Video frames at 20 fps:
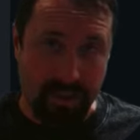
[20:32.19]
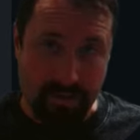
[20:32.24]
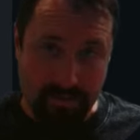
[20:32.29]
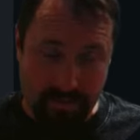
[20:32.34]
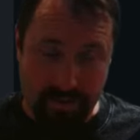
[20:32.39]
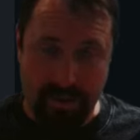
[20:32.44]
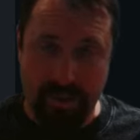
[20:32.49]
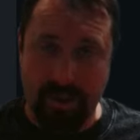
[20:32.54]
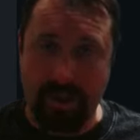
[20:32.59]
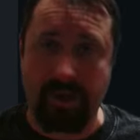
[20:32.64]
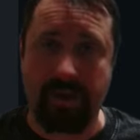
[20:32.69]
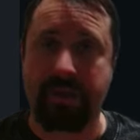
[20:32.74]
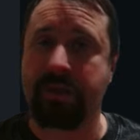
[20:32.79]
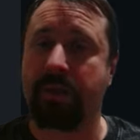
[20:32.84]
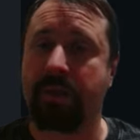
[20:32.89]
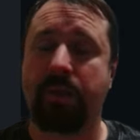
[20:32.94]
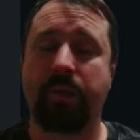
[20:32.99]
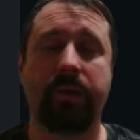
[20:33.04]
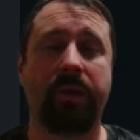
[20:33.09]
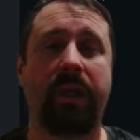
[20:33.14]
If you're new to the
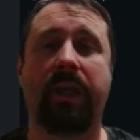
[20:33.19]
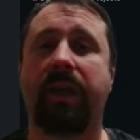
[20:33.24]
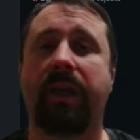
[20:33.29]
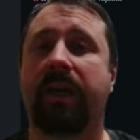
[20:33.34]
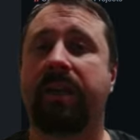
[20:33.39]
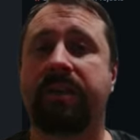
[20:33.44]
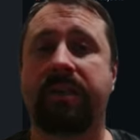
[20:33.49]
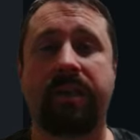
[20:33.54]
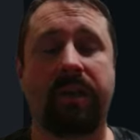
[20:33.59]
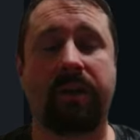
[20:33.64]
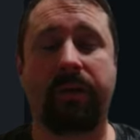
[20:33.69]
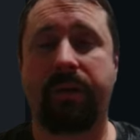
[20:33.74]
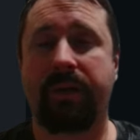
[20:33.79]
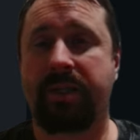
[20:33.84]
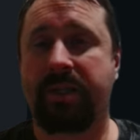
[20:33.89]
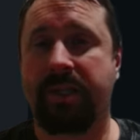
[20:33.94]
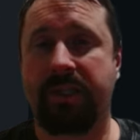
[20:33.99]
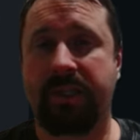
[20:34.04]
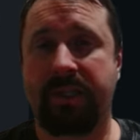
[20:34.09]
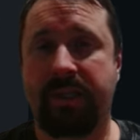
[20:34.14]
tool, you can answer your
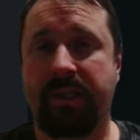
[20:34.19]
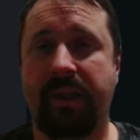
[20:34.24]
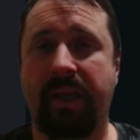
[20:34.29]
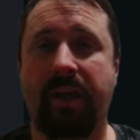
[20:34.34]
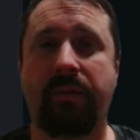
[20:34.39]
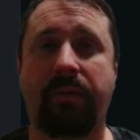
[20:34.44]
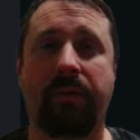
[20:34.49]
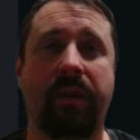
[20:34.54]
questions in there